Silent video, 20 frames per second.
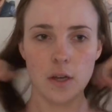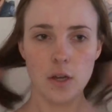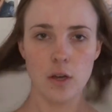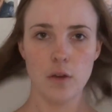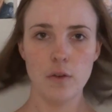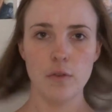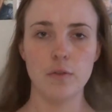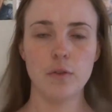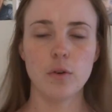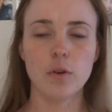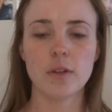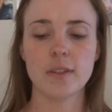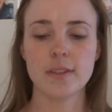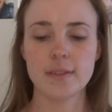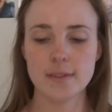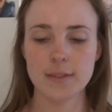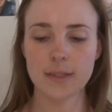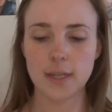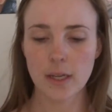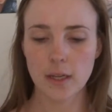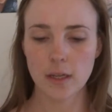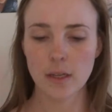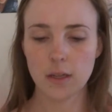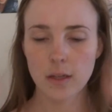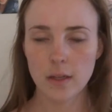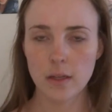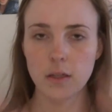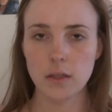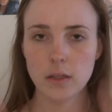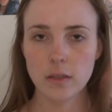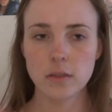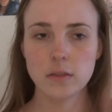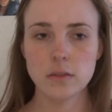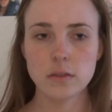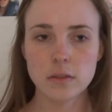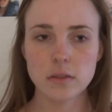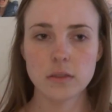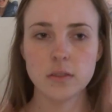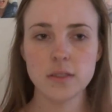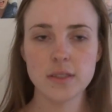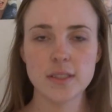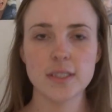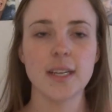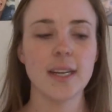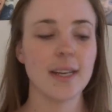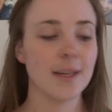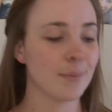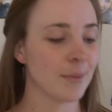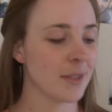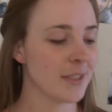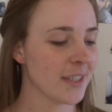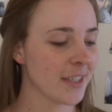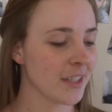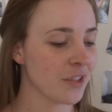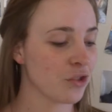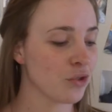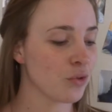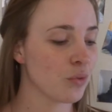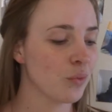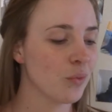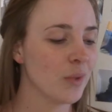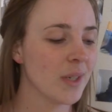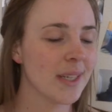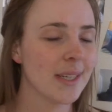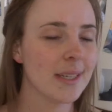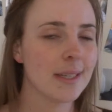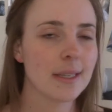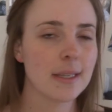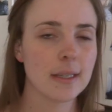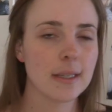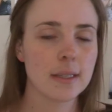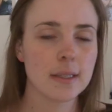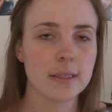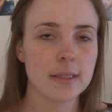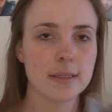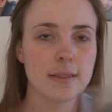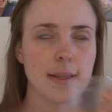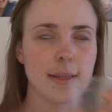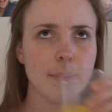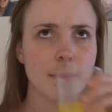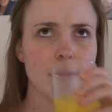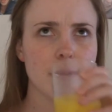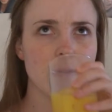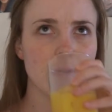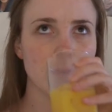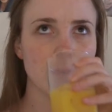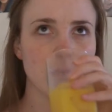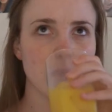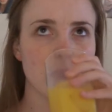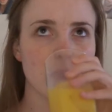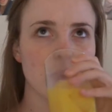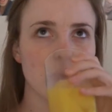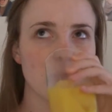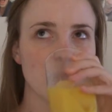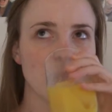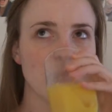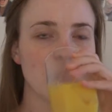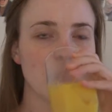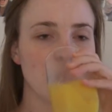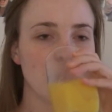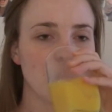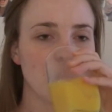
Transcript: for a second, and I'm gonna take a drink because I'm super thirsty.